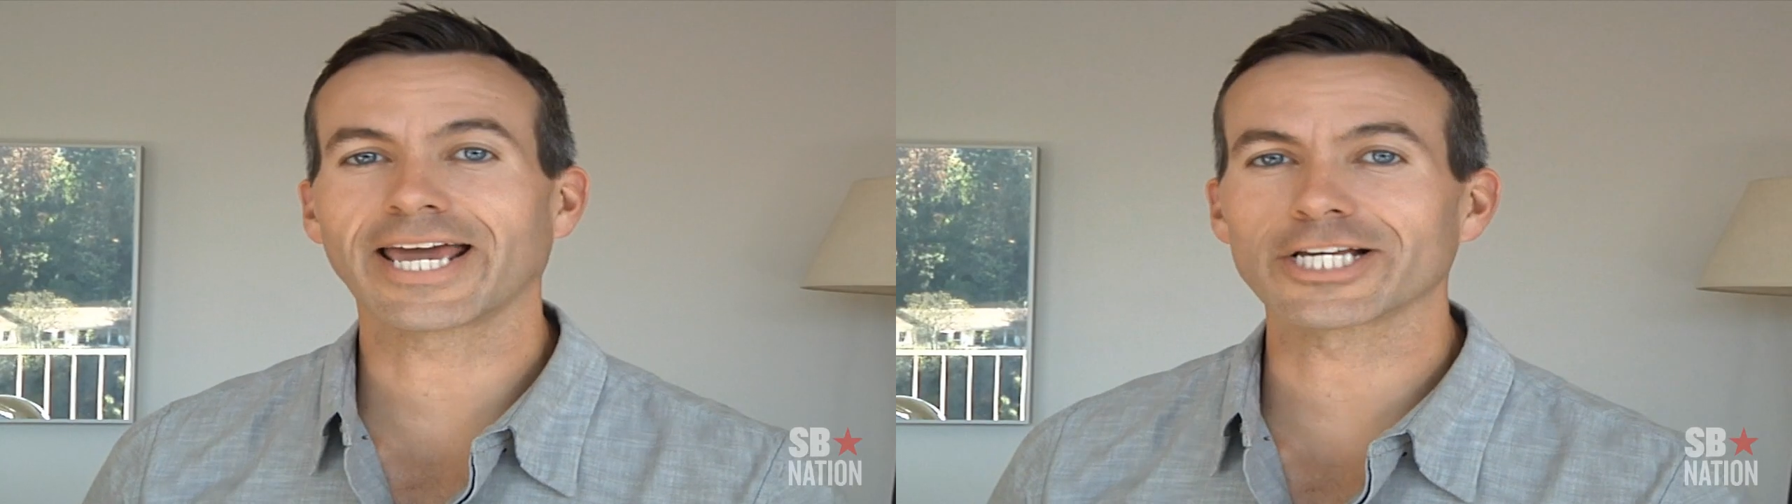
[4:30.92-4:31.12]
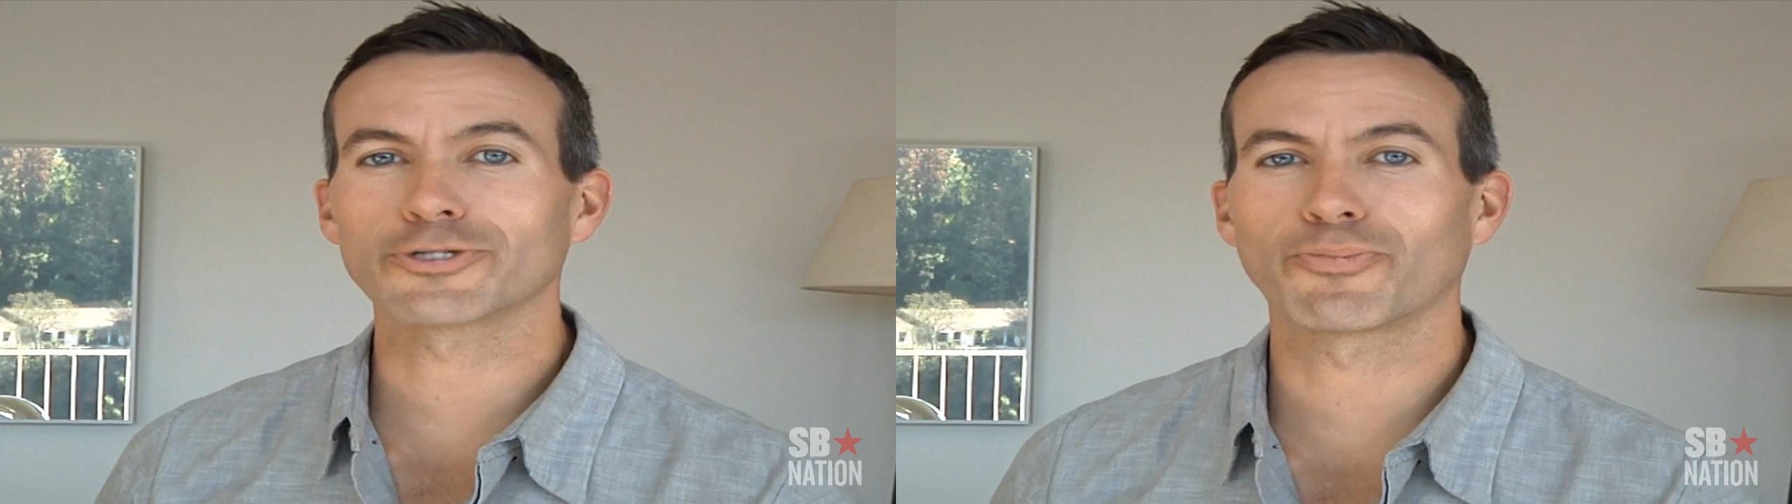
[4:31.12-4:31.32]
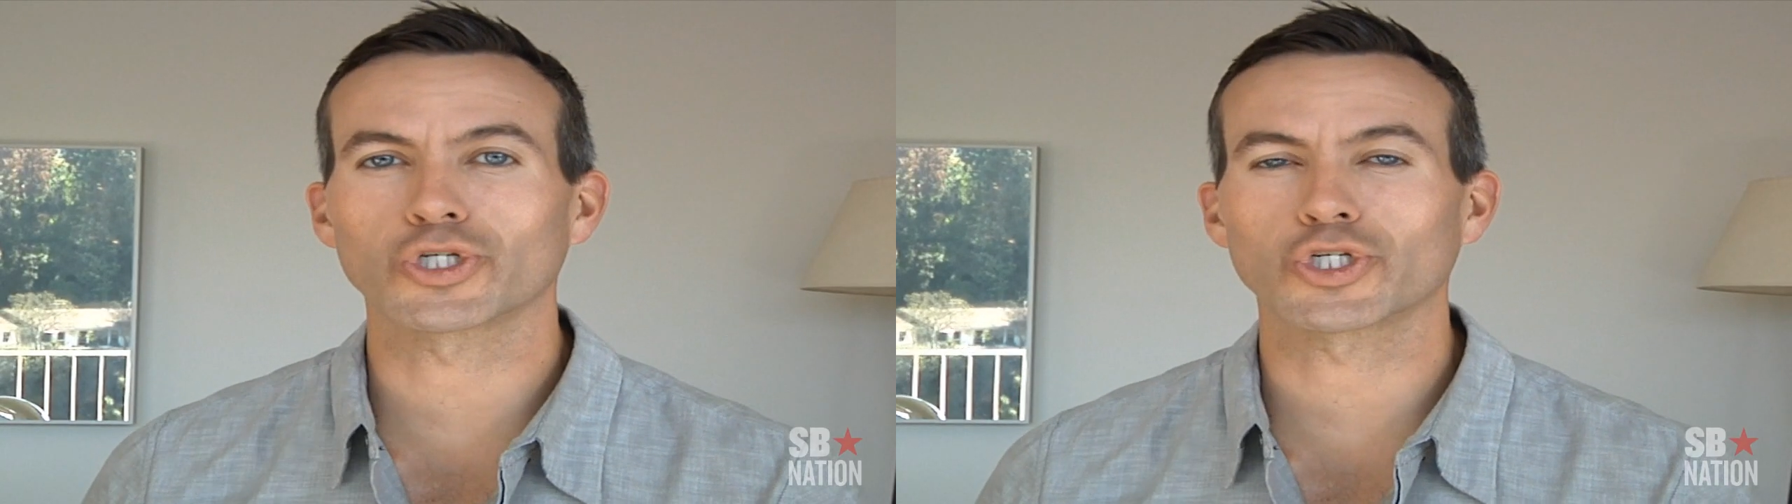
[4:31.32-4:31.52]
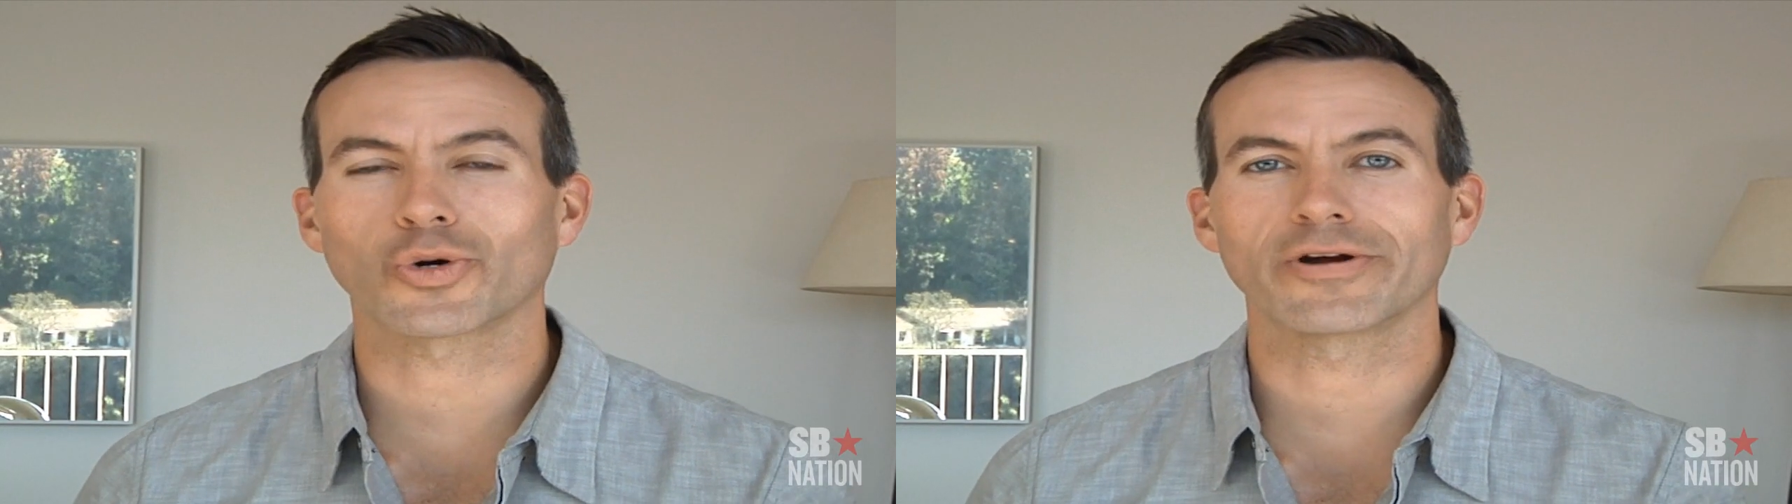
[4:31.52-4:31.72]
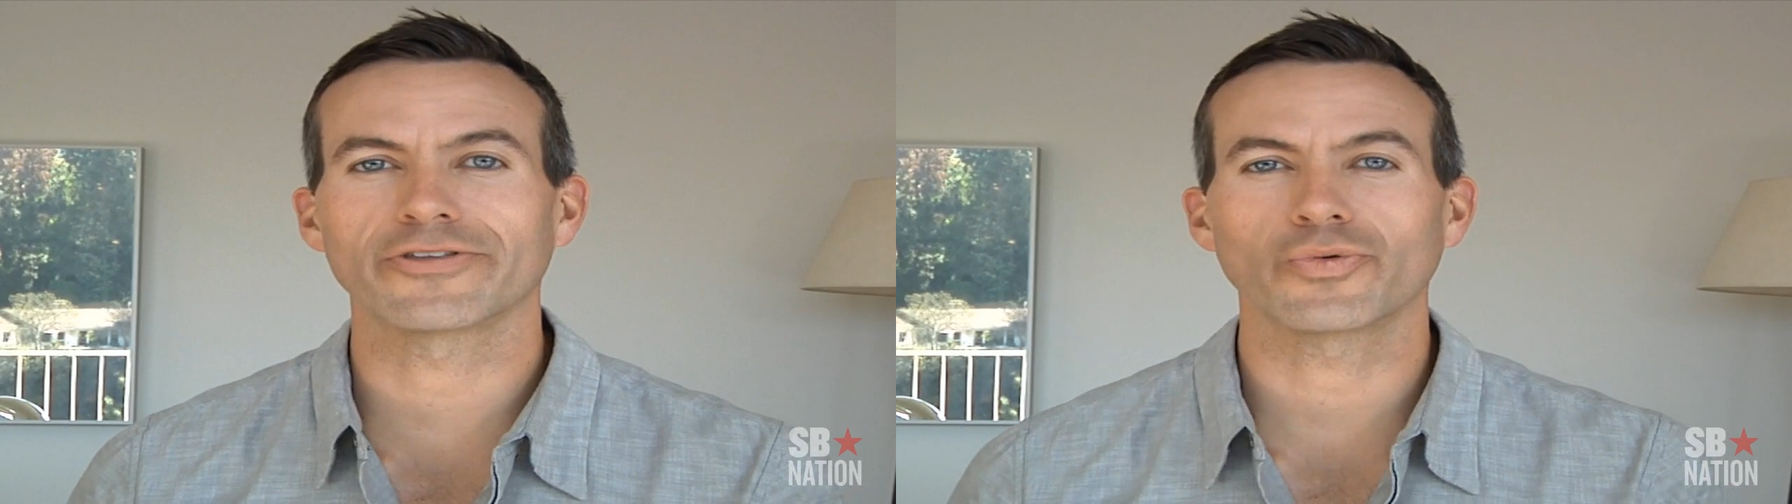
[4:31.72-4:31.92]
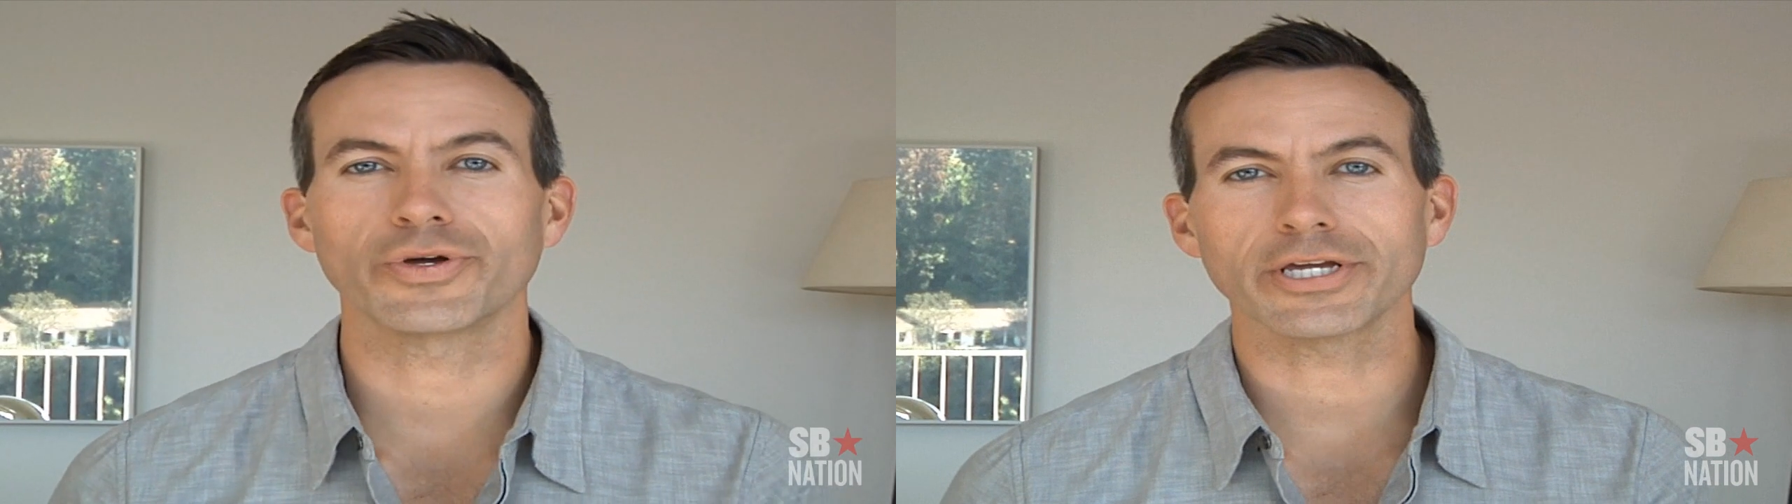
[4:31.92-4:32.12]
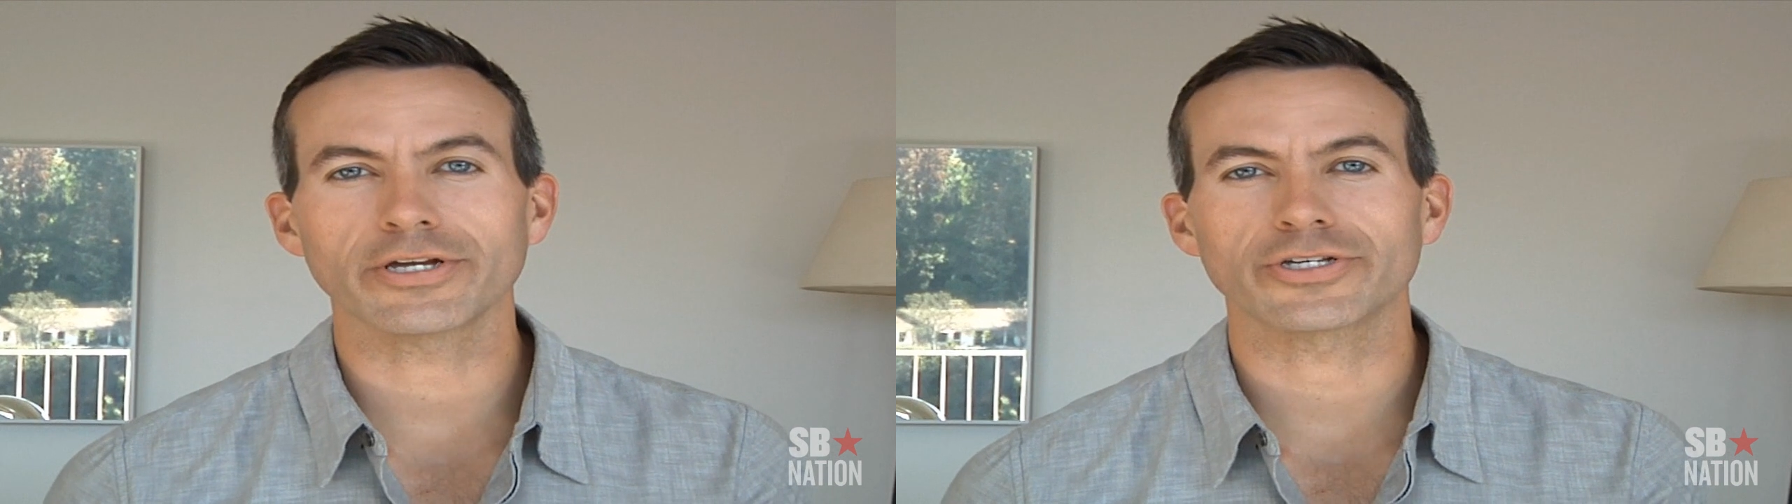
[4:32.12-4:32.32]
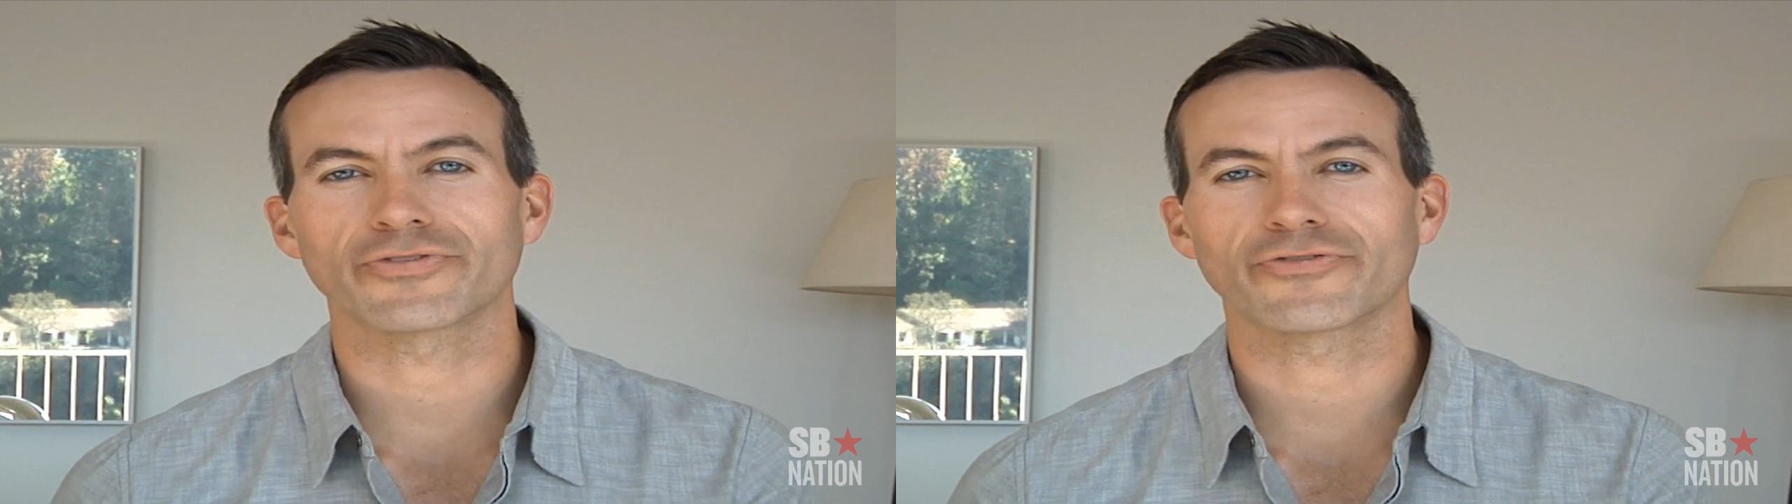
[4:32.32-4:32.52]
gayest sports story of the week
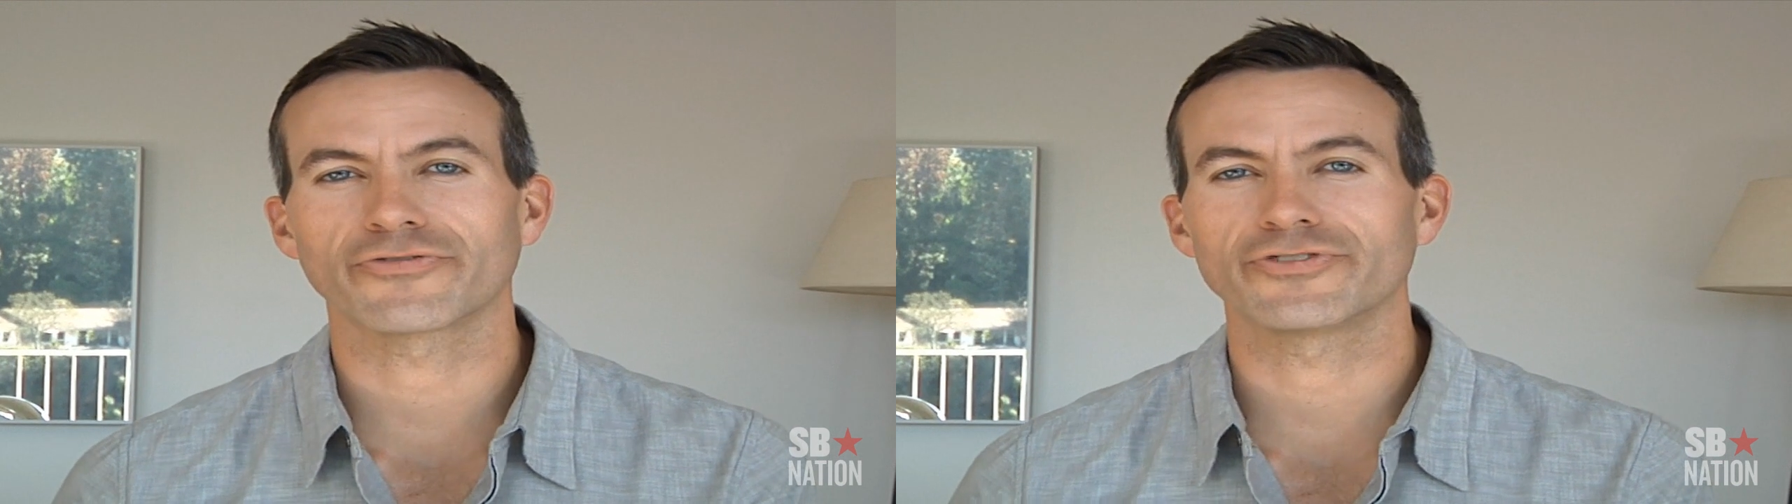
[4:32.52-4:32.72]
is